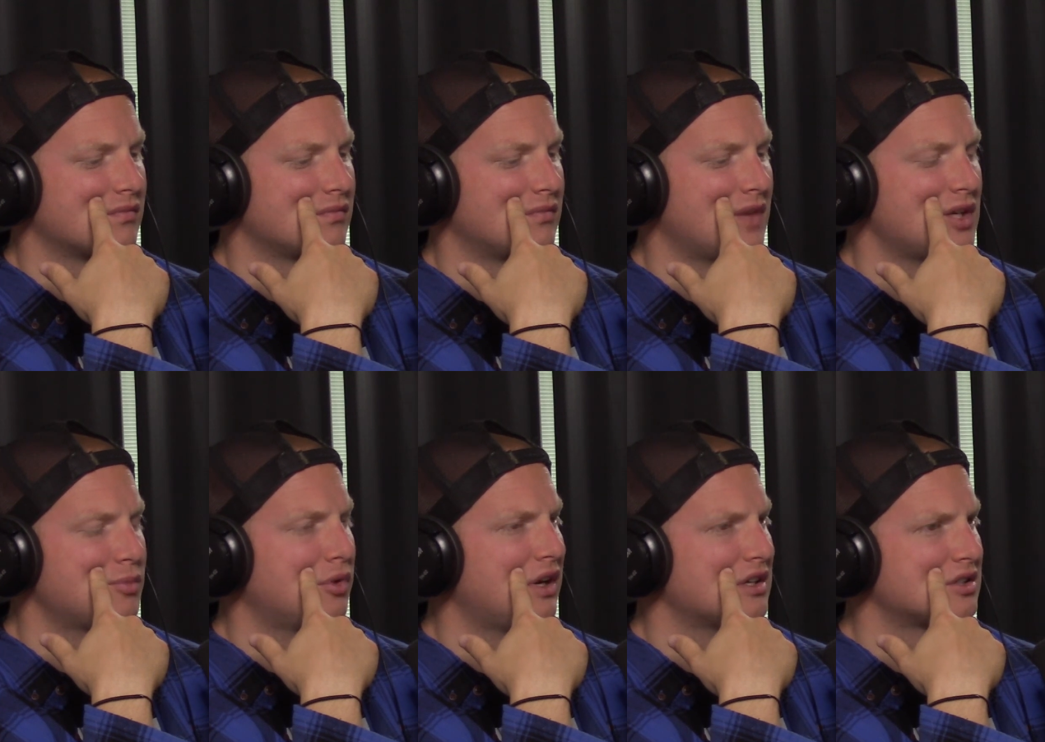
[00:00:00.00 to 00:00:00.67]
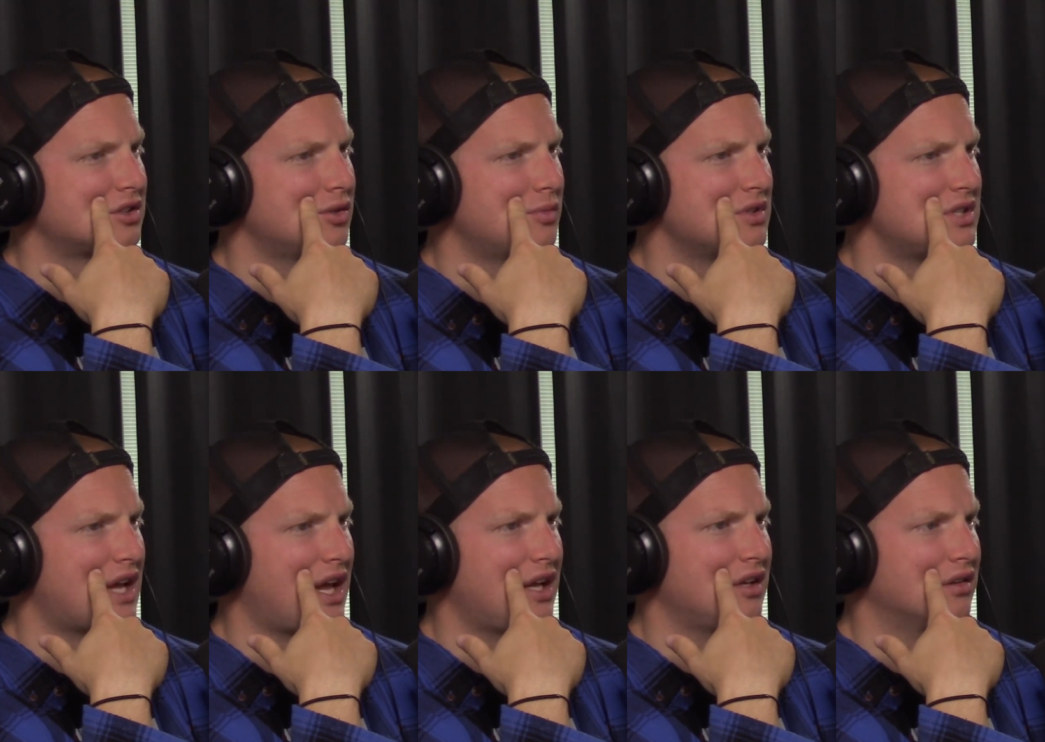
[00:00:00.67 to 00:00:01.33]
They just put out so much
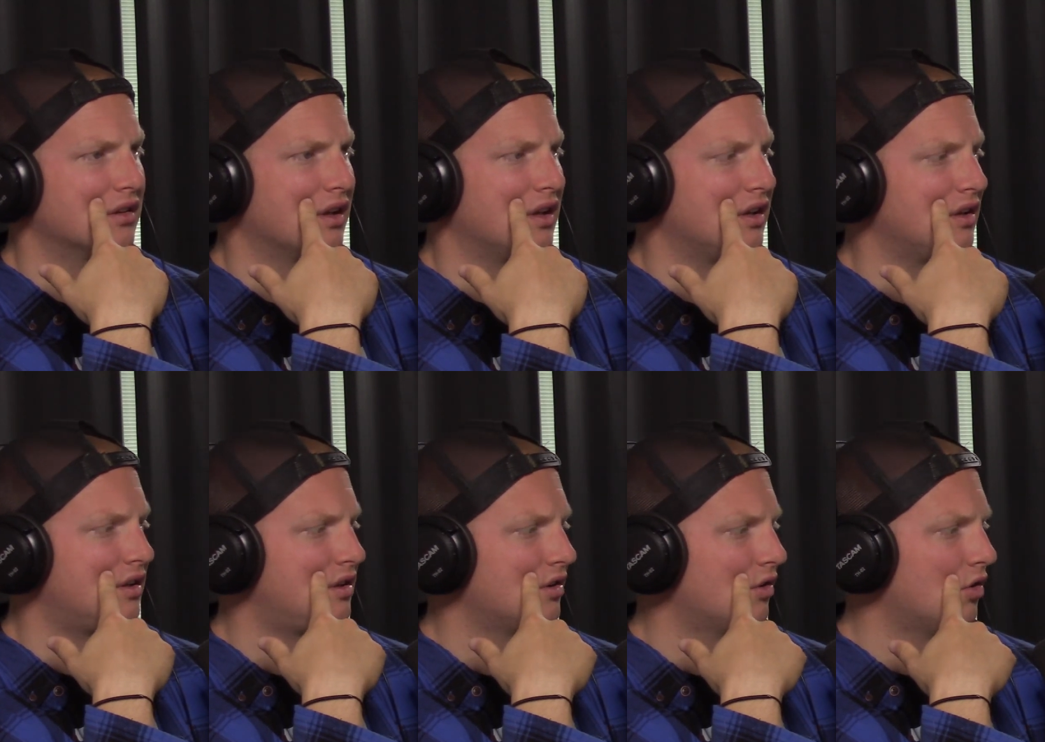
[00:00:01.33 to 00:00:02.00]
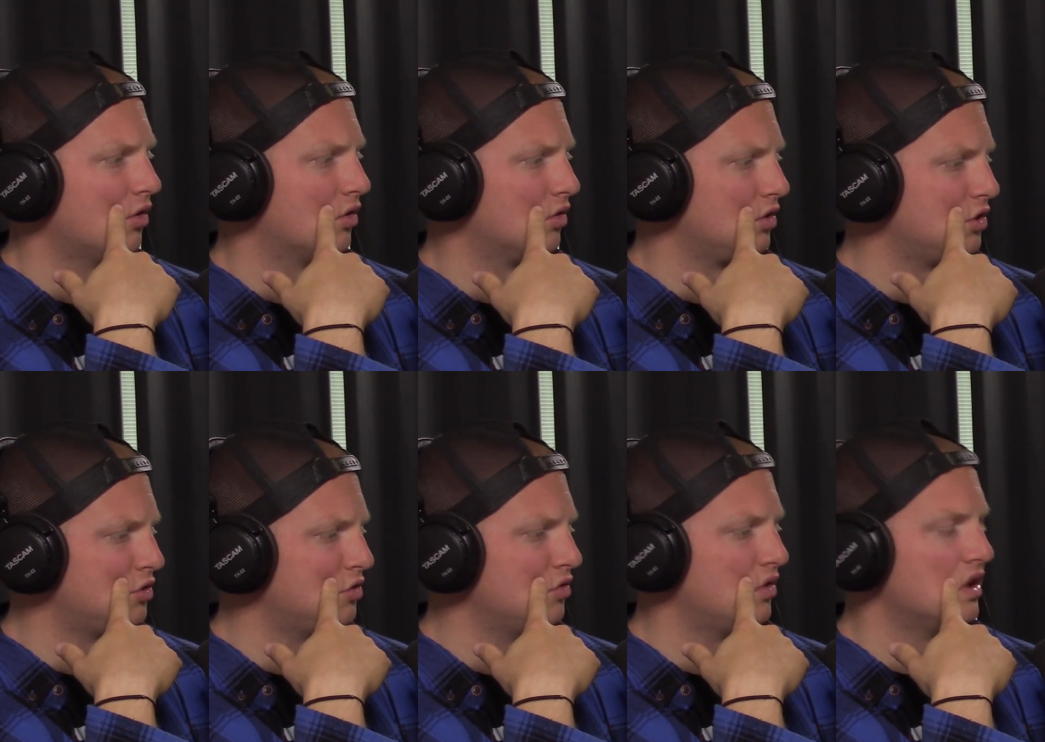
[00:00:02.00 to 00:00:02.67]
hate, like, oh, you
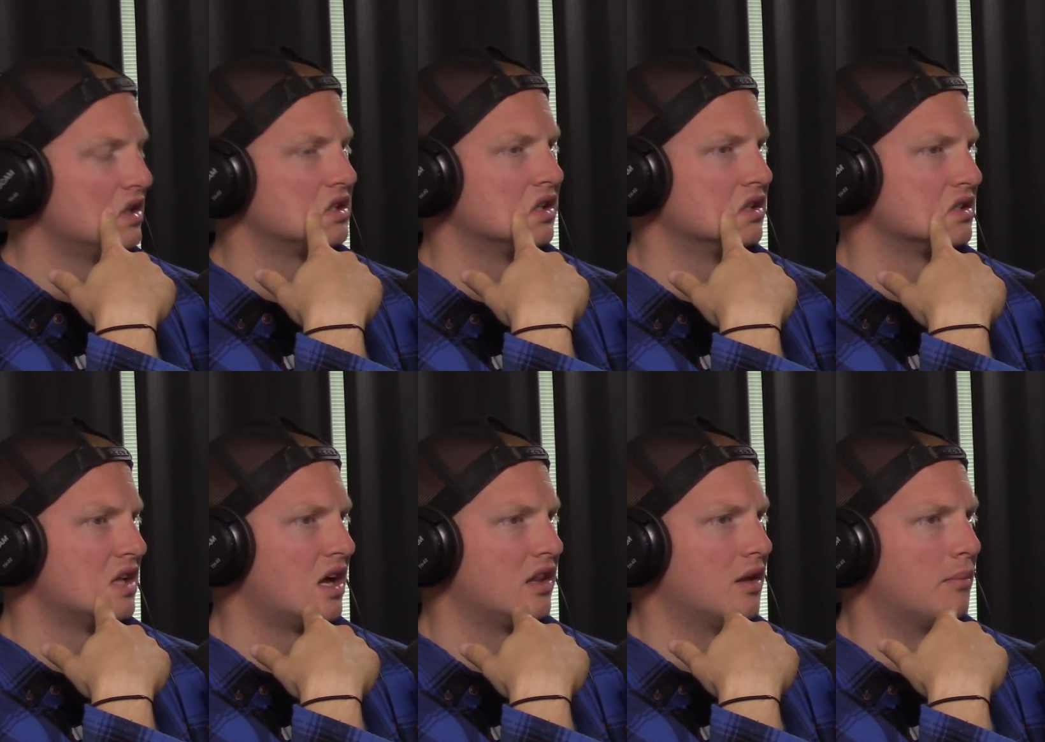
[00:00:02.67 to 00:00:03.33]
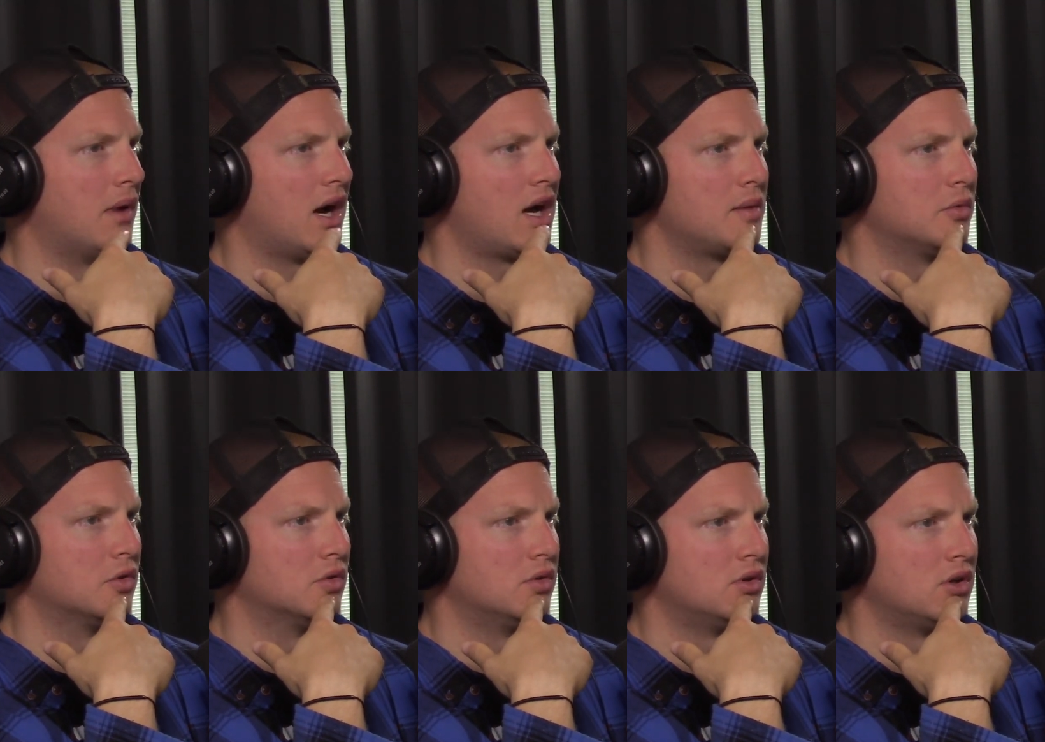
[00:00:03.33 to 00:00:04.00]
do this and it's not in the Bible.